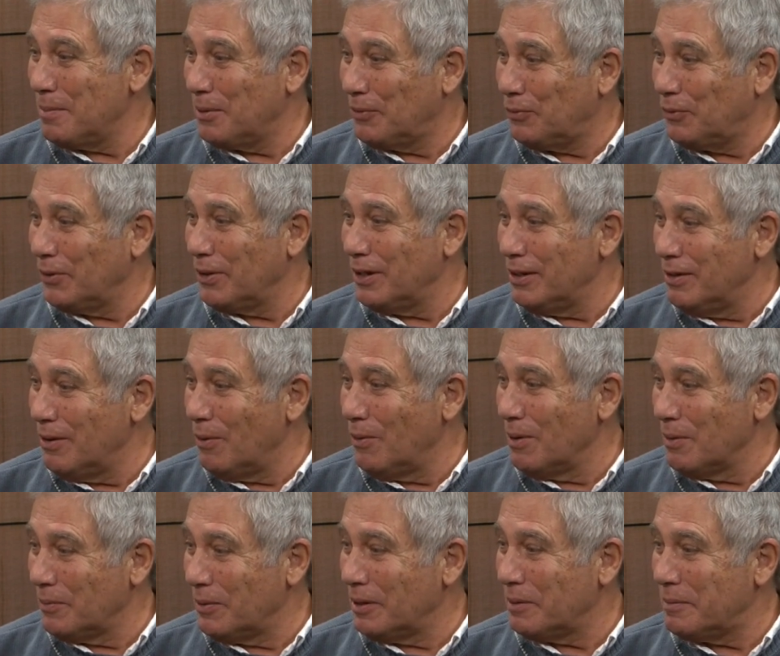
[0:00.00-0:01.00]
Before you know
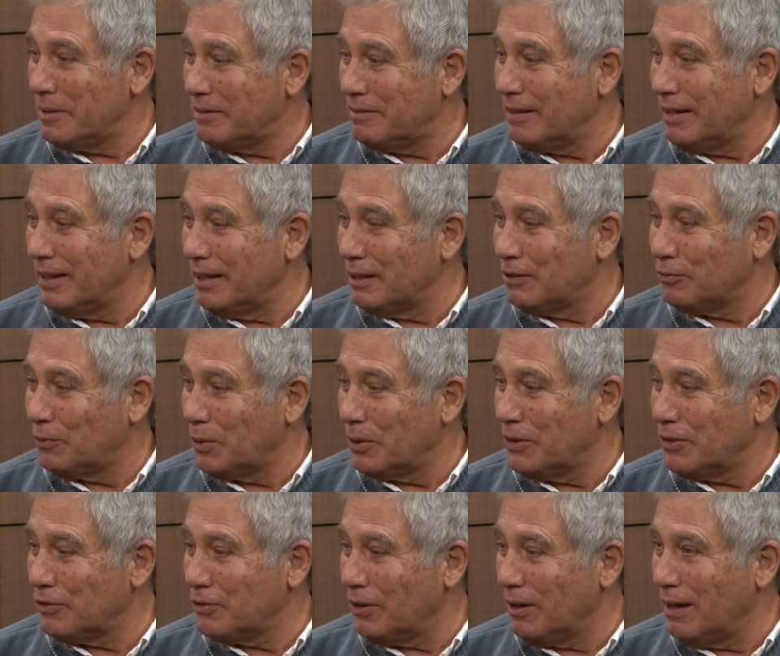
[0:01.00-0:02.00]
it, we're going to be saying it's 4th
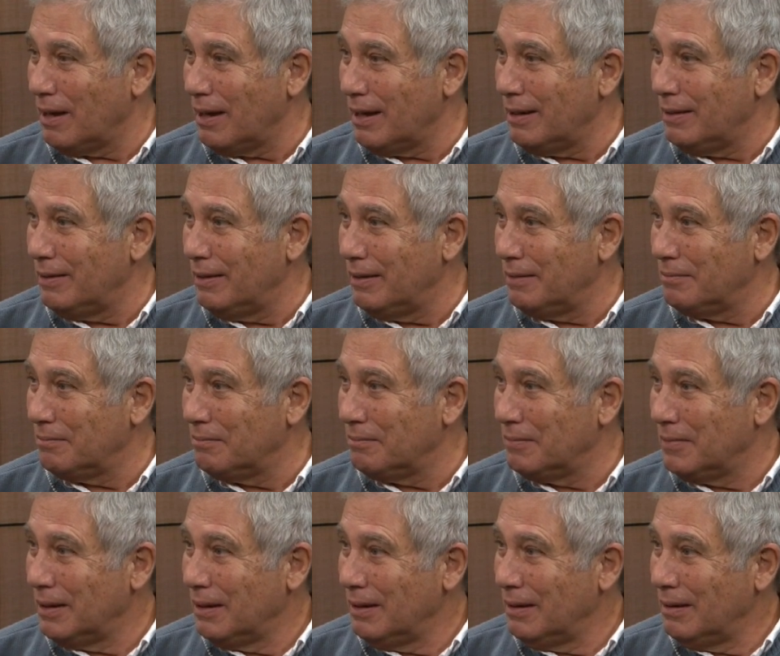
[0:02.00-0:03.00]
of July and then
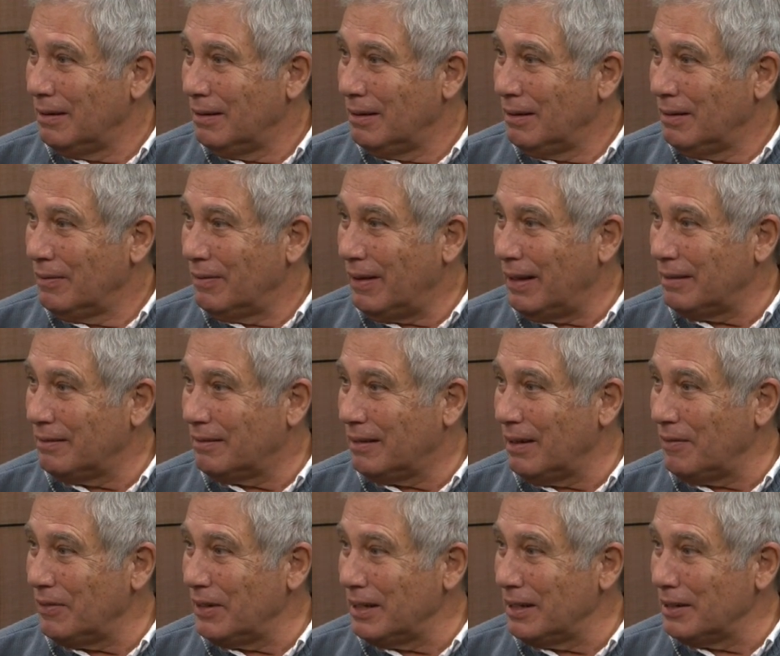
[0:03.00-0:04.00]

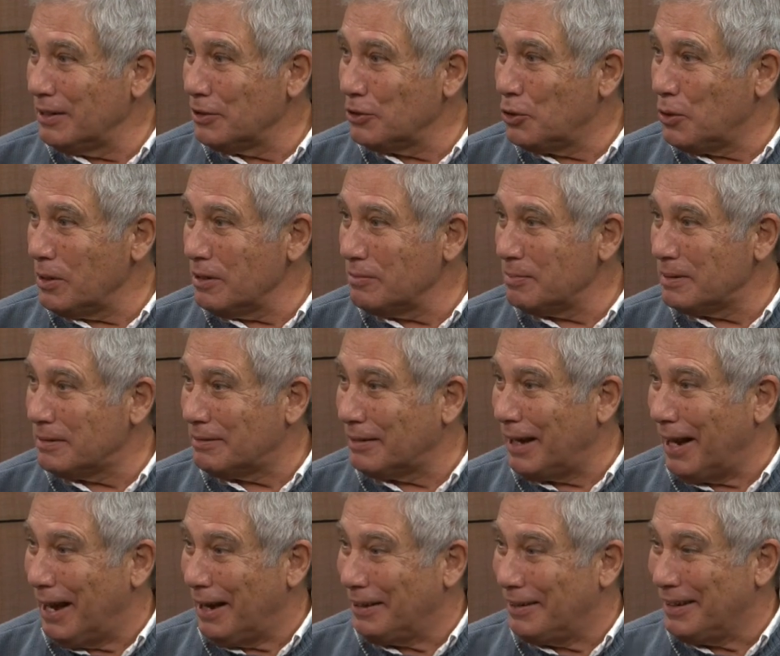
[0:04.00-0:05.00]
Thanksgiving and then Christmas
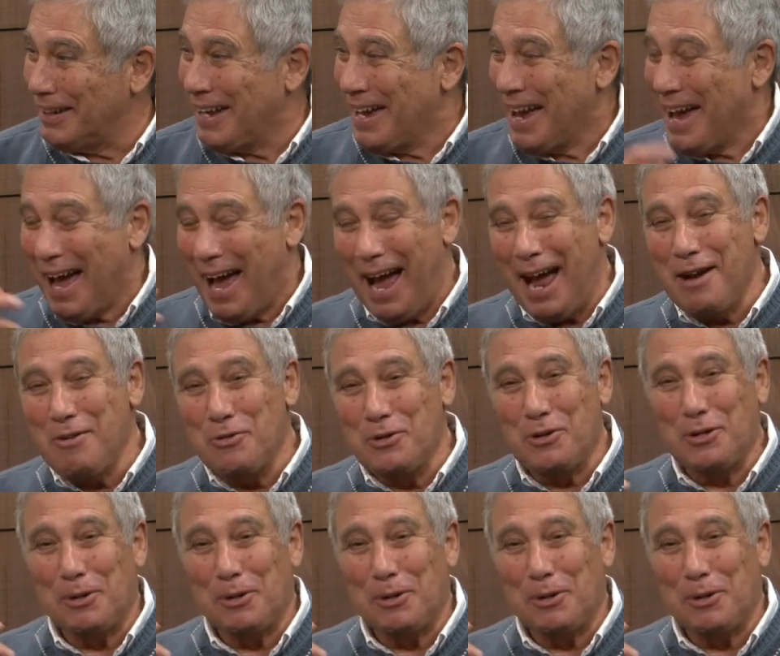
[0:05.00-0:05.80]
again. Andrew